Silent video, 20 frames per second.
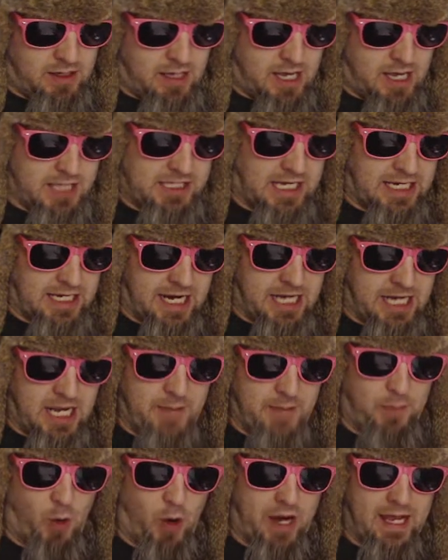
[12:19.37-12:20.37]
is at any
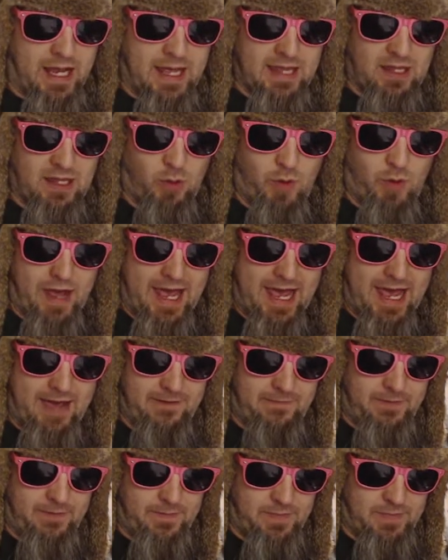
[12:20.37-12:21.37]
point in the
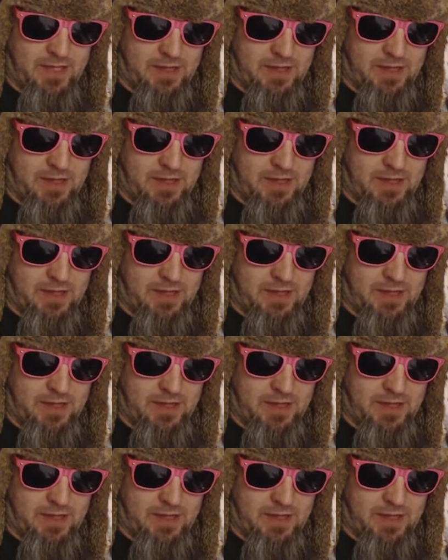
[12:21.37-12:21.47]
wave